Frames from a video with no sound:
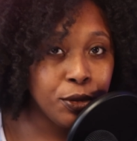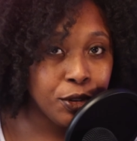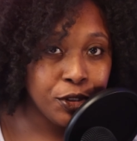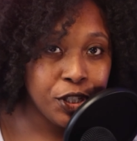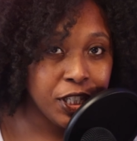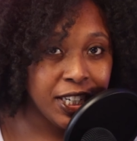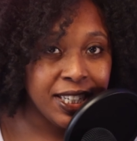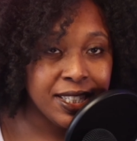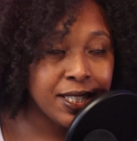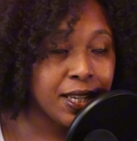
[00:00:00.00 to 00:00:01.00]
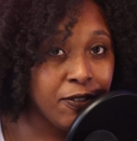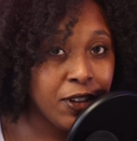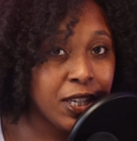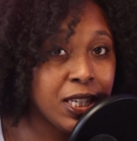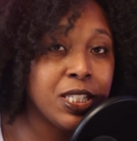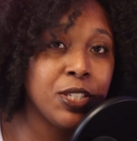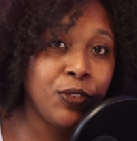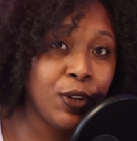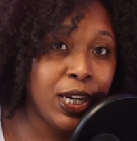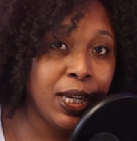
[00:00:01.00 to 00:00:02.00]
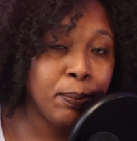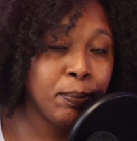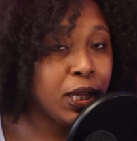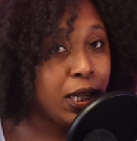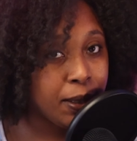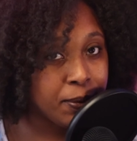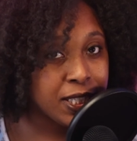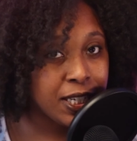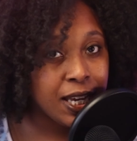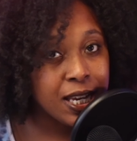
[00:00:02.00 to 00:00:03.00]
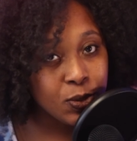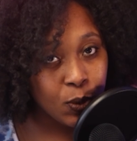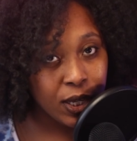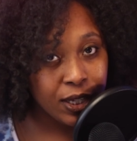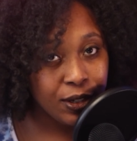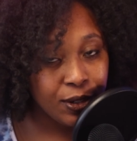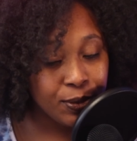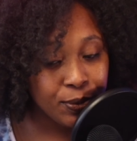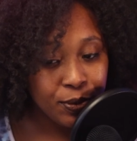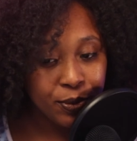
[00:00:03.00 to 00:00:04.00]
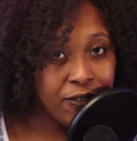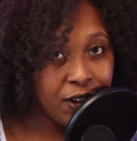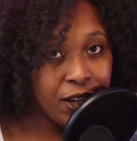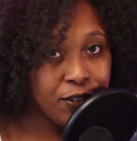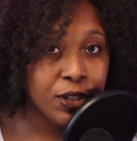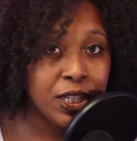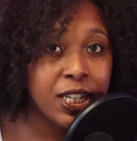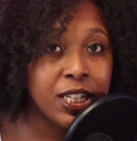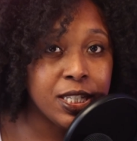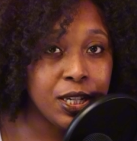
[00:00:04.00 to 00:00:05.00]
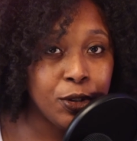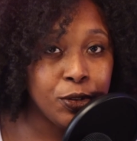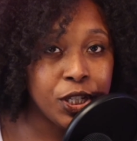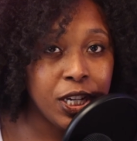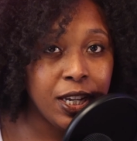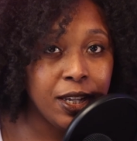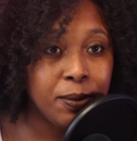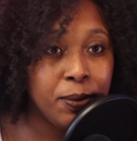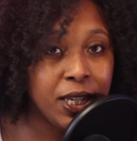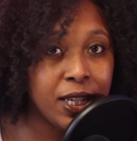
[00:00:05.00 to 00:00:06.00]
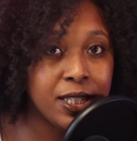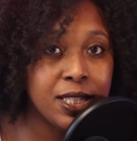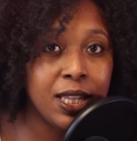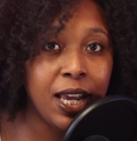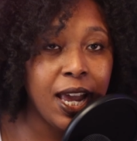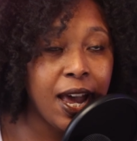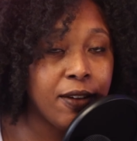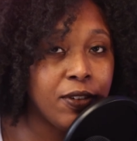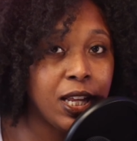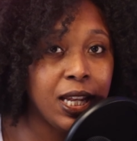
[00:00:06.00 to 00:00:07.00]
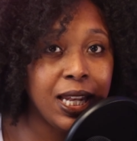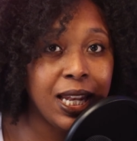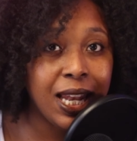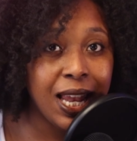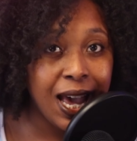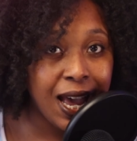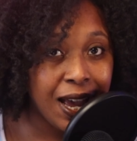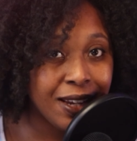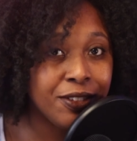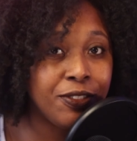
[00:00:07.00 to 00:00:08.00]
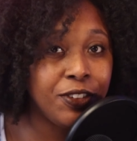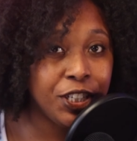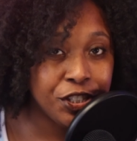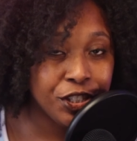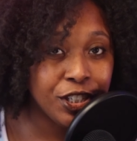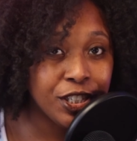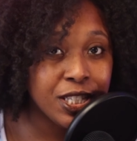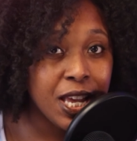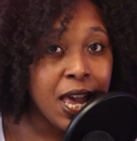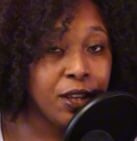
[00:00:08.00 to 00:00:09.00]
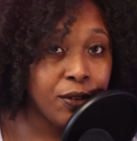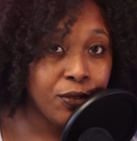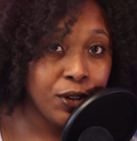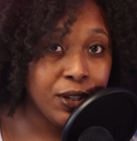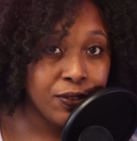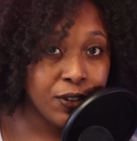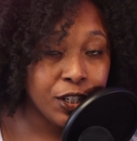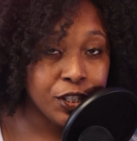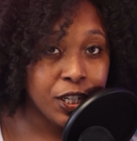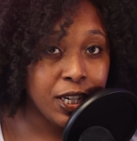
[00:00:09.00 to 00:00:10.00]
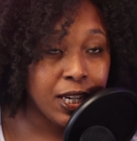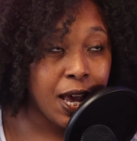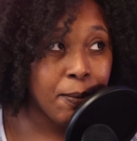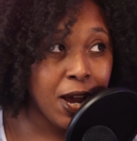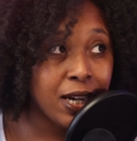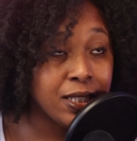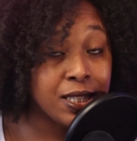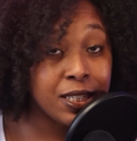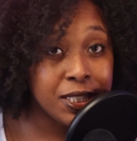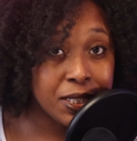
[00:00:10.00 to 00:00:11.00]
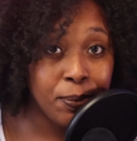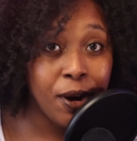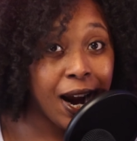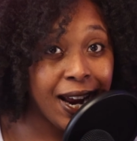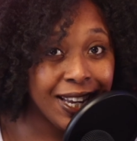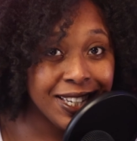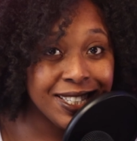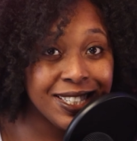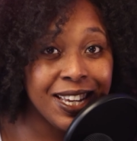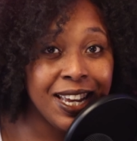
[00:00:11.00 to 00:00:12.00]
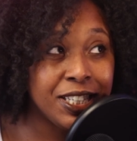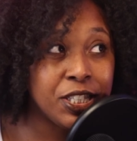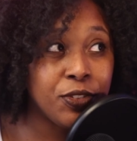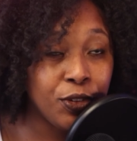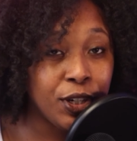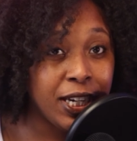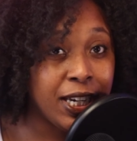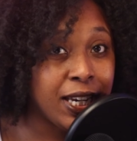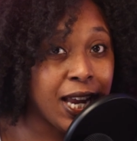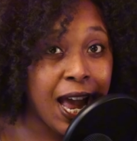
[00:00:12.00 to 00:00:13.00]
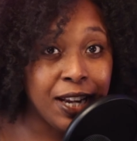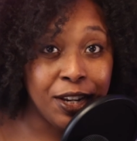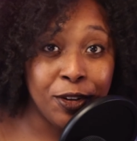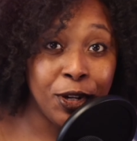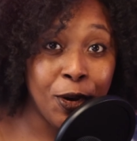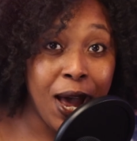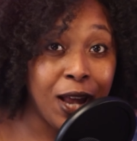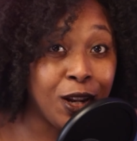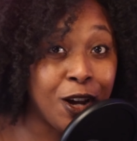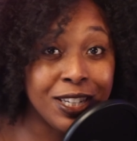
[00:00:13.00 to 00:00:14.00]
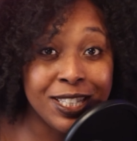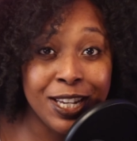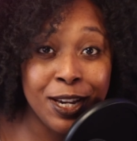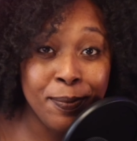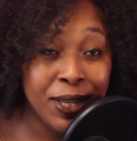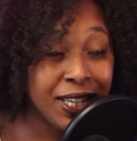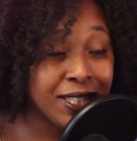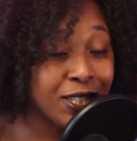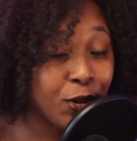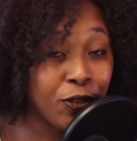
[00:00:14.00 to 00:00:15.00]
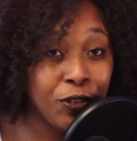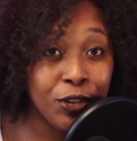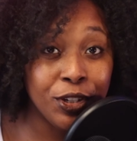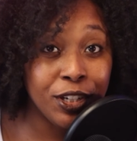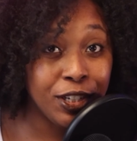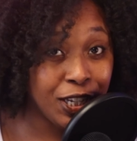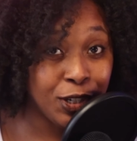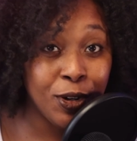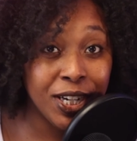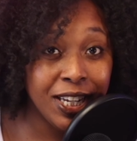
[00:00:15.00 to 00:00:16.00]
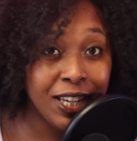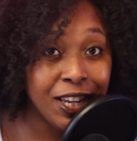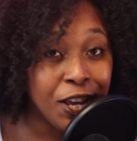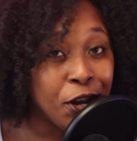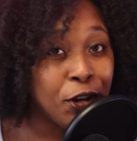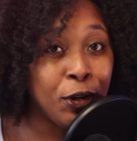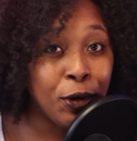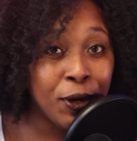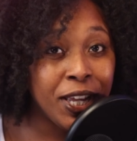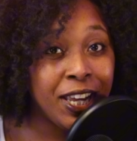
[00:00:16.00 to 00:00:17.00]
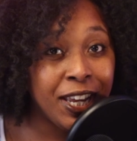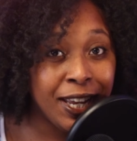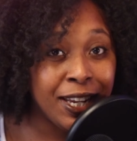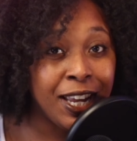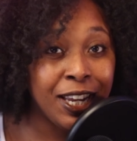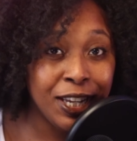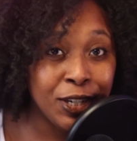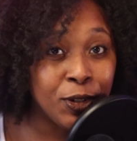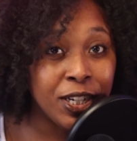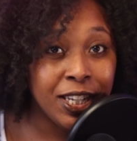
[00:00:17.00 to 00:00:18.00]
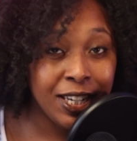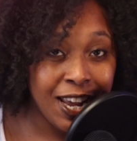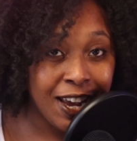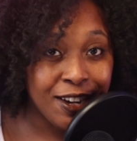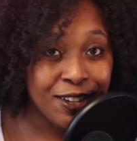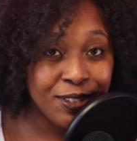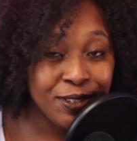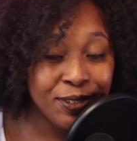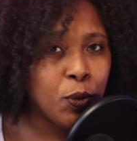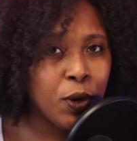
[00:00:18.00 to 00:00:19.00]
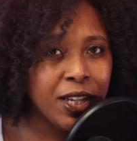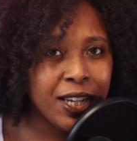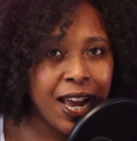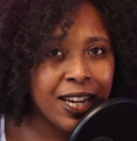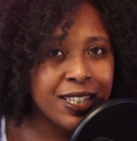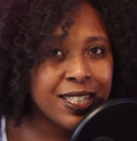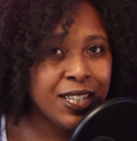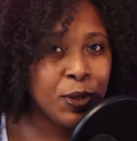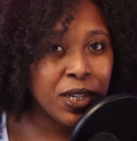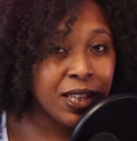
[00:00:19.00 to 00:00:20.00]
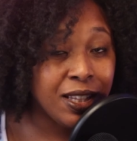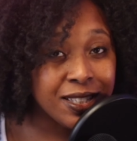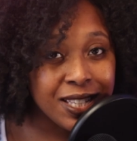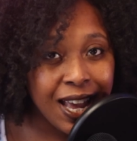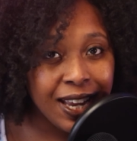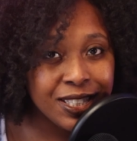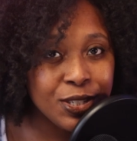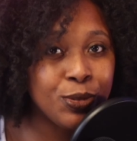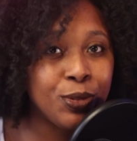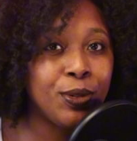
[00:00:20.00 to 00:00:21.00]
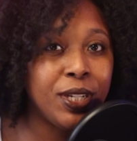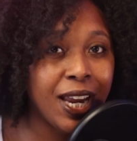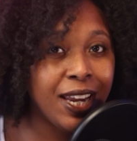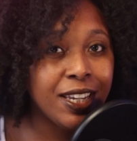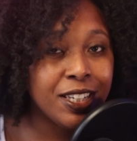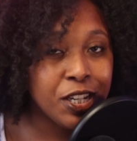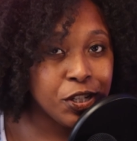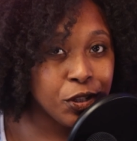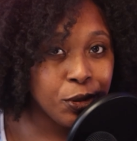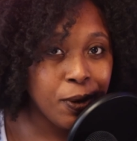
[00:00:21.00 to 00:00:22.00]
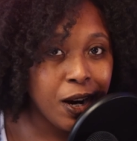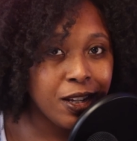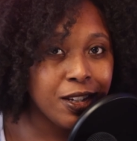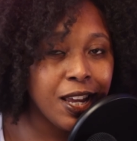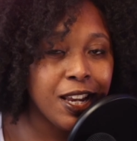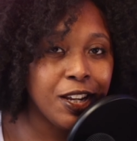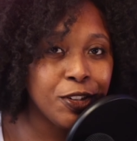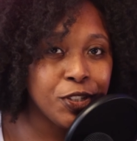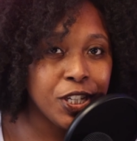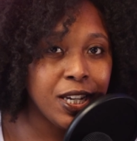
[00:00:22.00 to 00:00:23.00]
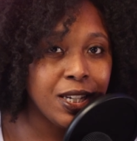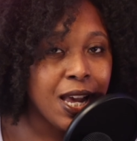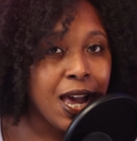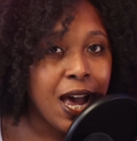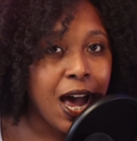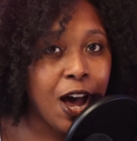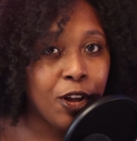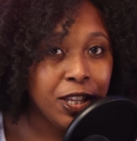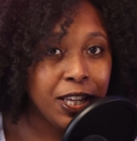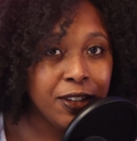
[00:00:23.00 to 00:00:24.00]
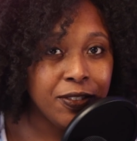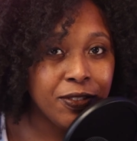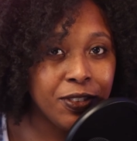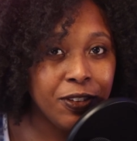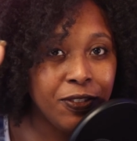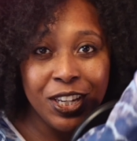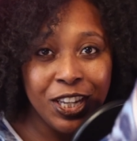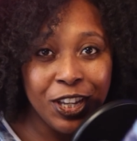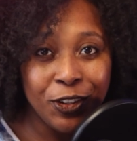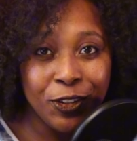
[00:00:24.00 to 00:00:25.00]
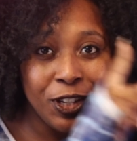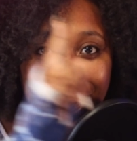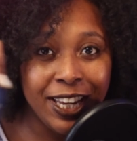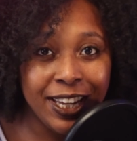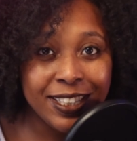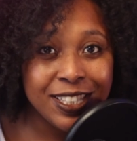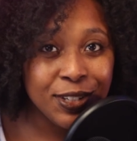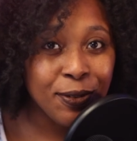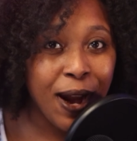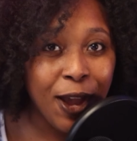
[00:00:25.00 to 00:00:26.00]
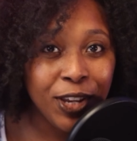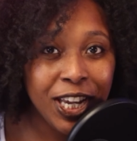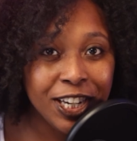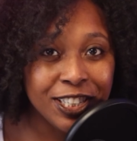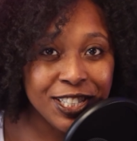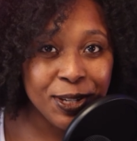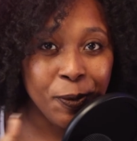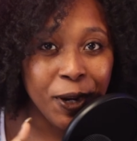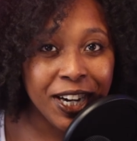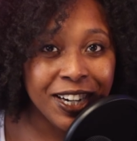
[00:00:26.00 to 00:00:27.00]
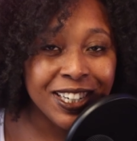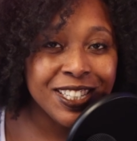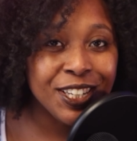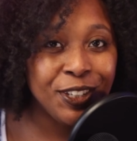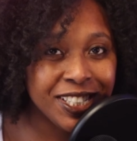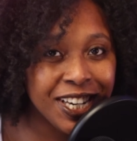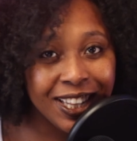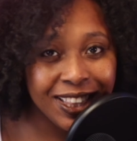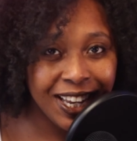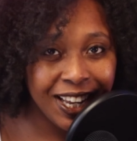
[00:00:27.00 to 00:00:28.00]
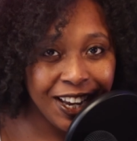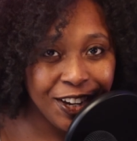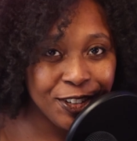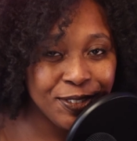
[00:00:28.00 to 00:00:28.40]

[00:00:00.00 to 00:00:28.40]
Google Sheet, Canva is free, but limited as well. My favorite is Notion because they have a lot of features in their free version. I'm honestly surprised that it's free. I don't know how long it's going to be. So if you're going to get on it, go ahead and get on it now. If you want to kind of see what it looks like to create a digital product in Notion, I'll leave the video linked around here somewhere. You can check that out.